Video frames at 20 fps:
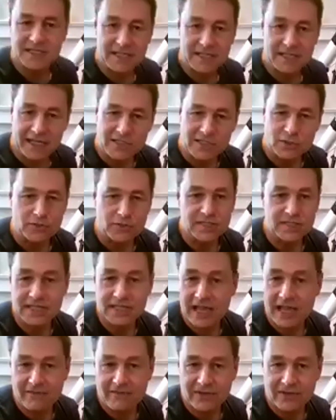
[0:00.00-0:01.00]
six or
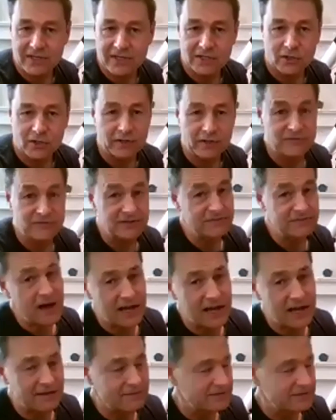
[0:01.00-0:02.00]
seven or even
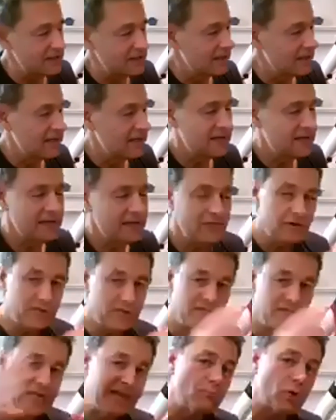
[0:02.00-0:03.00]
five, they're
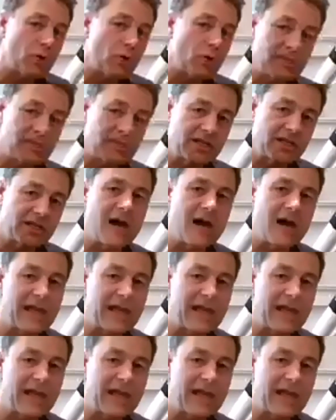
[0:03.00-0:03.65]
seeing more sky.